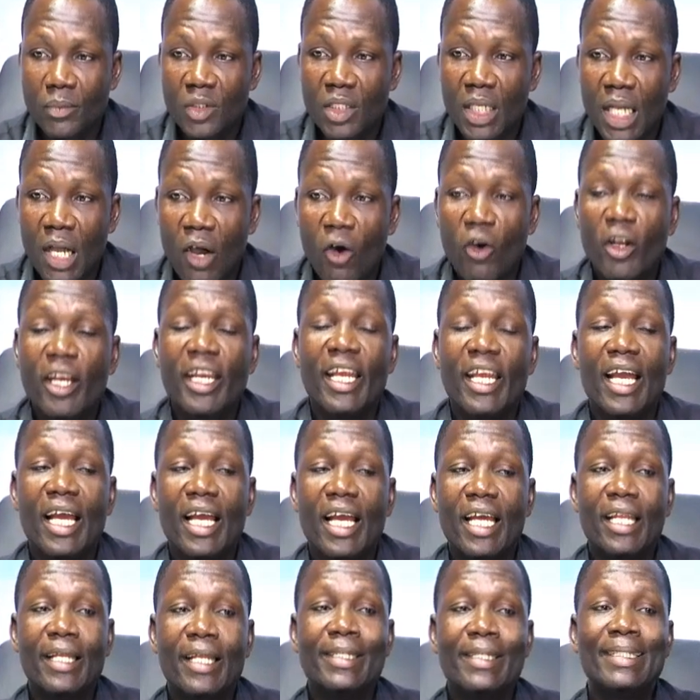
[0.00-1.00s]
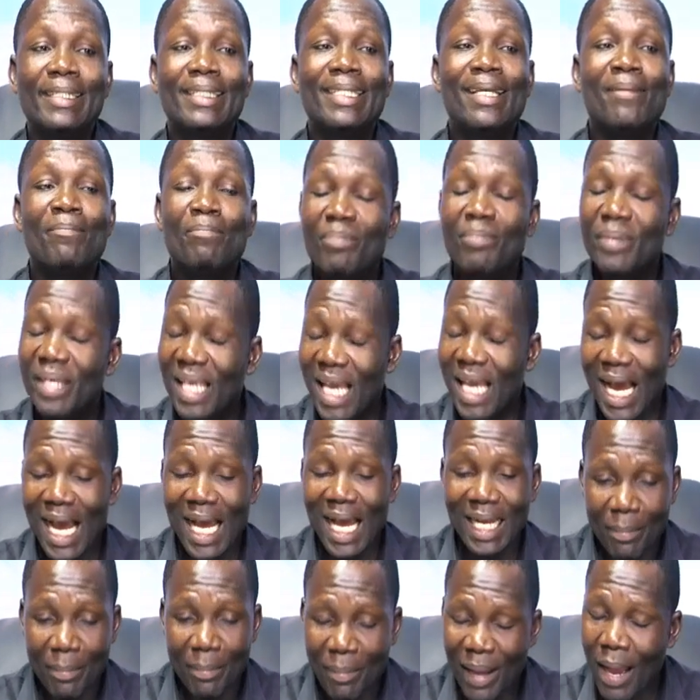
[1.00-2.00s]
On the de bia
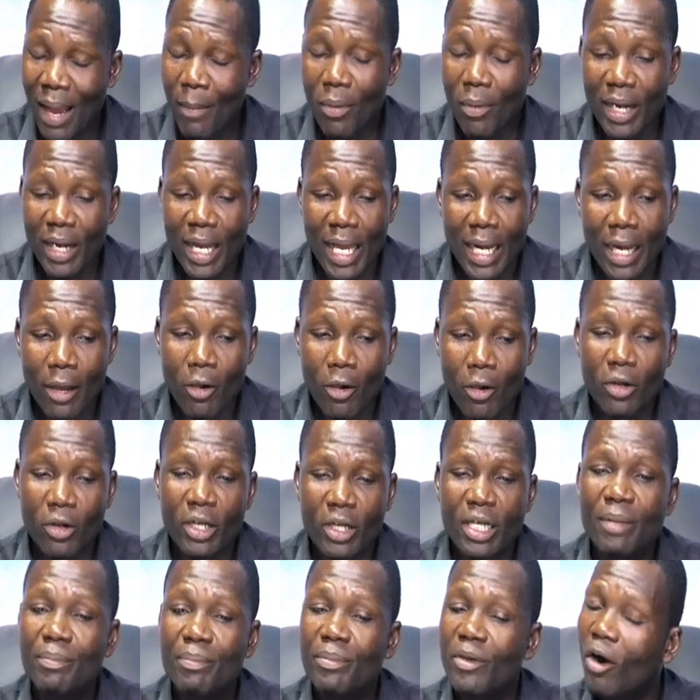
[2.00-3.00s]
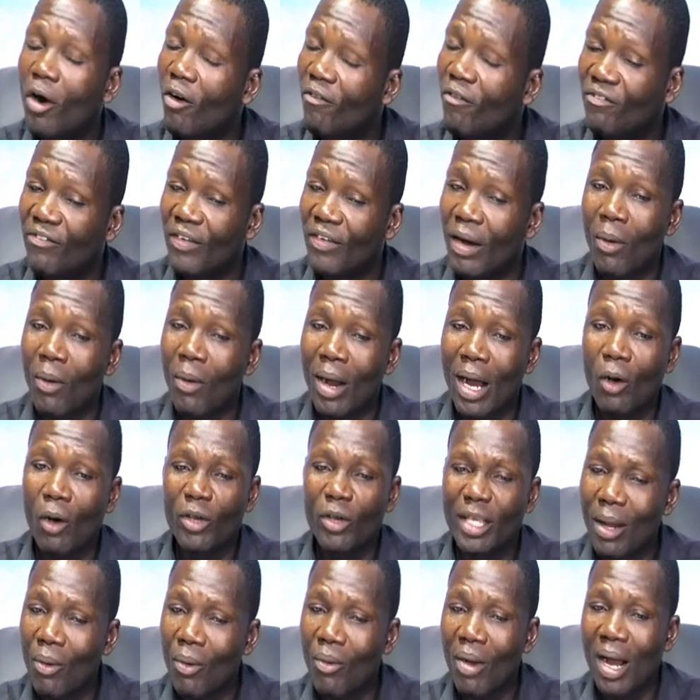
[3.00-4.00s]
ne Bible na de hon de bia fawa
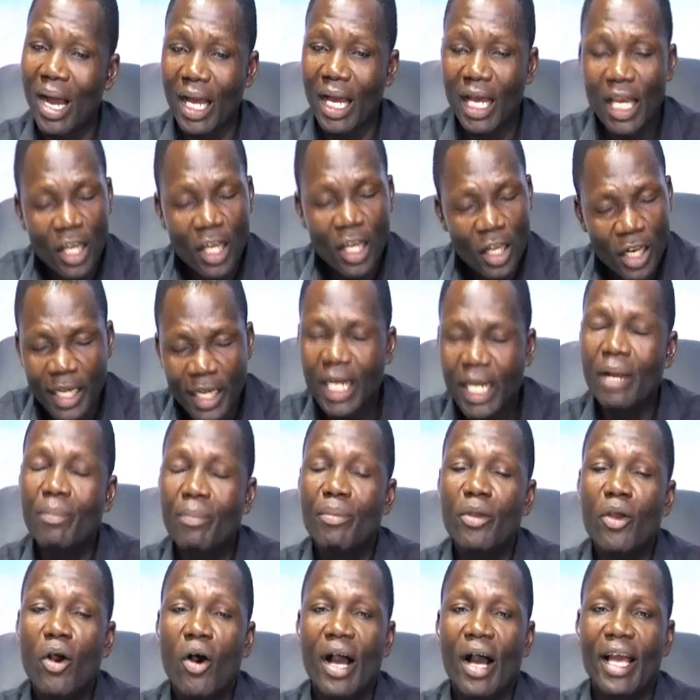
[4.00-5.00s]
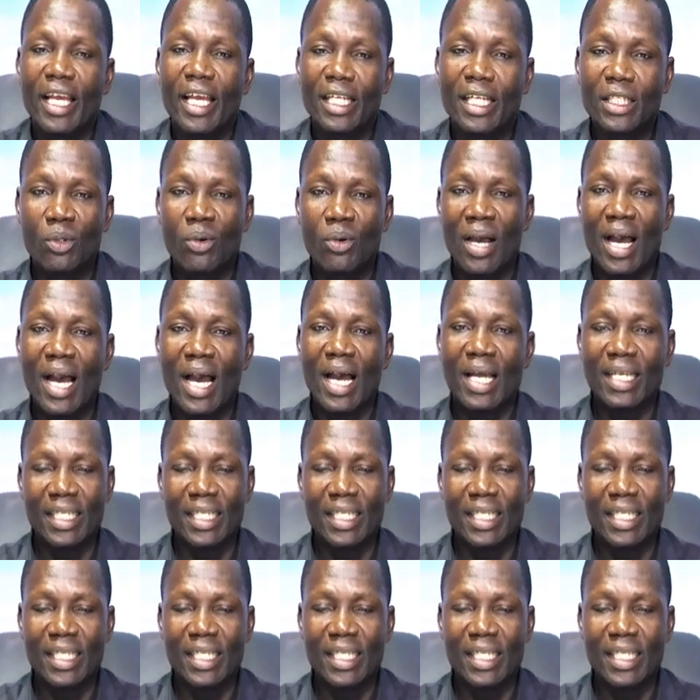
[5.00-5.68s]
unyawa ne de bia here to had.